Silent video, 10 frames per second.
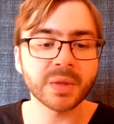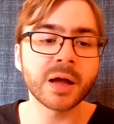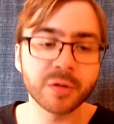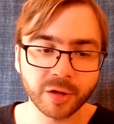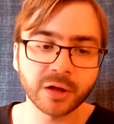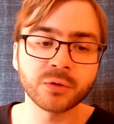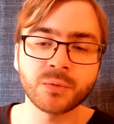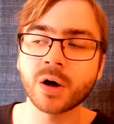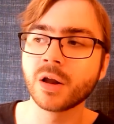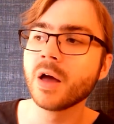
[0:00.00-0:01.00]
And second of
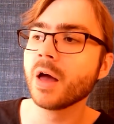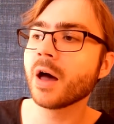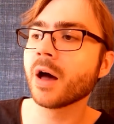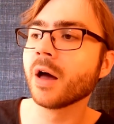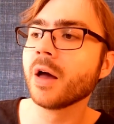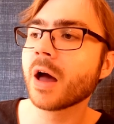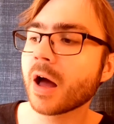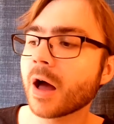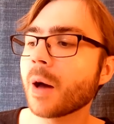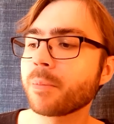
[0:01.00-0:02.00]
all, uh,
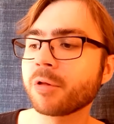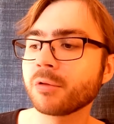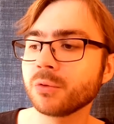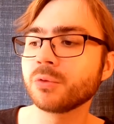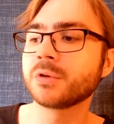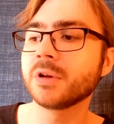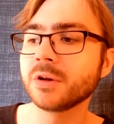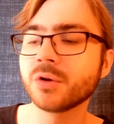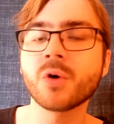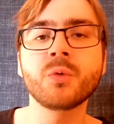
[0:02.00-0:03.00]
absolutely
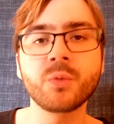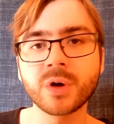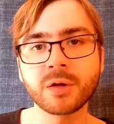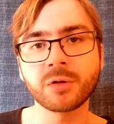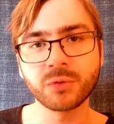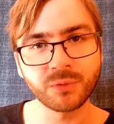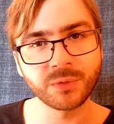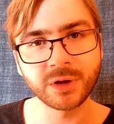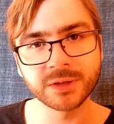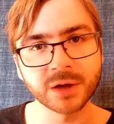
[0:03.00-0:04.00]
no reason to
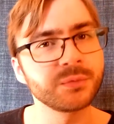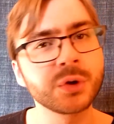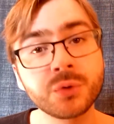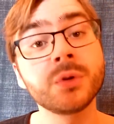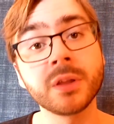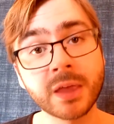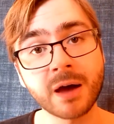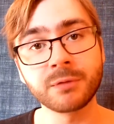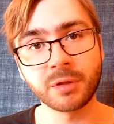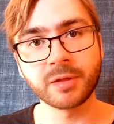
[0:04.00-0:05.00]
think that we couldn't
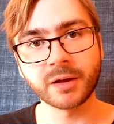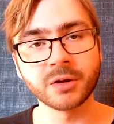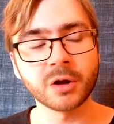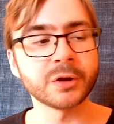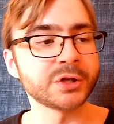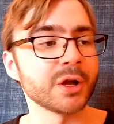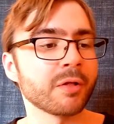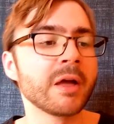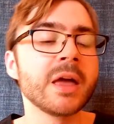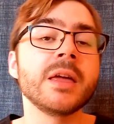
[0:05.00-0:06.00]
have these technologies
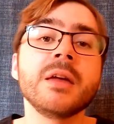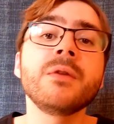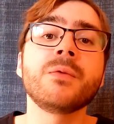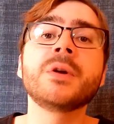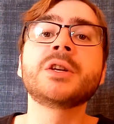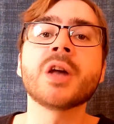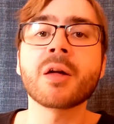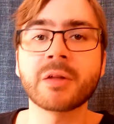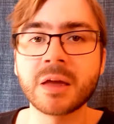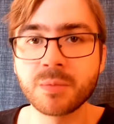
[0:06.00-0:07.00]
if we
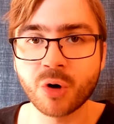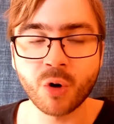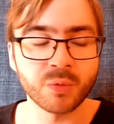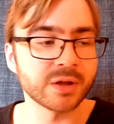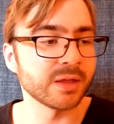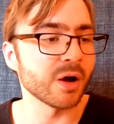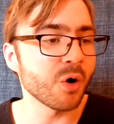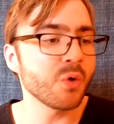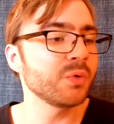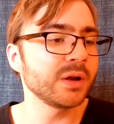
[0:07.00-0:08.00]
just keep going. The
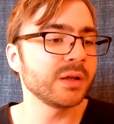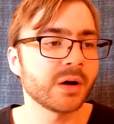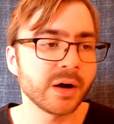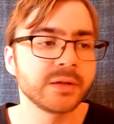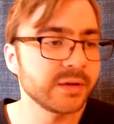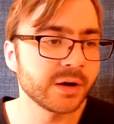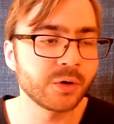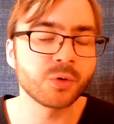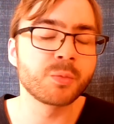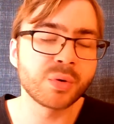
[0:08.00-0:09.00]
only idea
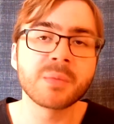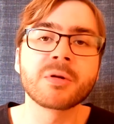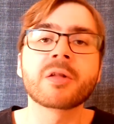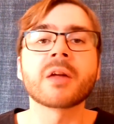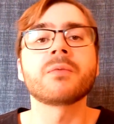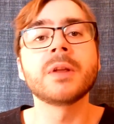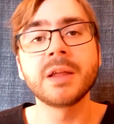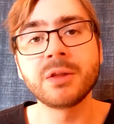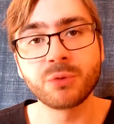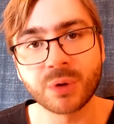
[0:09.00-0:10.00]
or premise that we
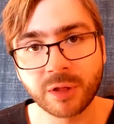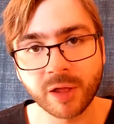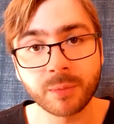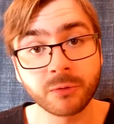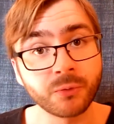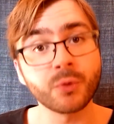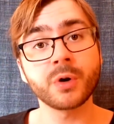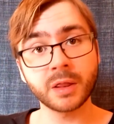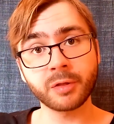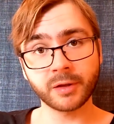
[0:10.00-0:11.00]
need to accept for
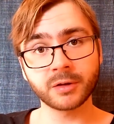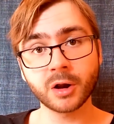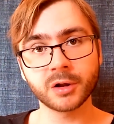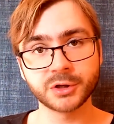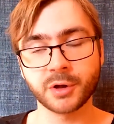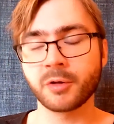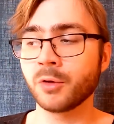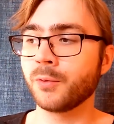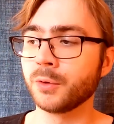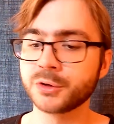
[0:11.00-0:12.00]
these technologies in the
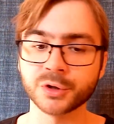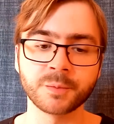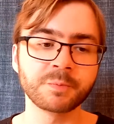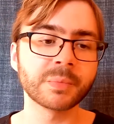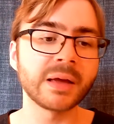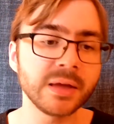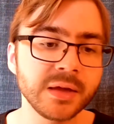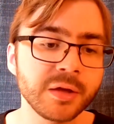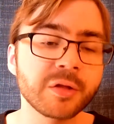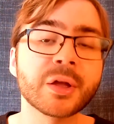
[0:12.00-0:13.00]
future
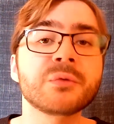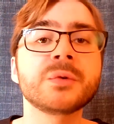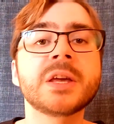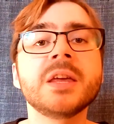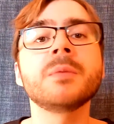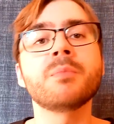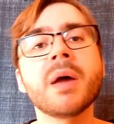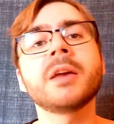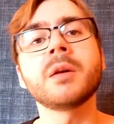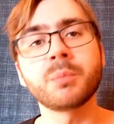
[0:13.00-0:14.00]
is that we keep
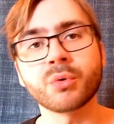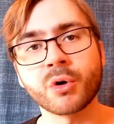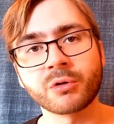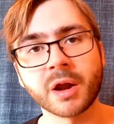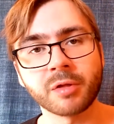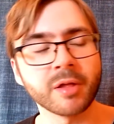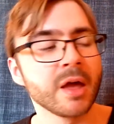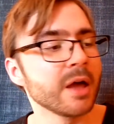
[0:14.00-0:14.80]
making progress.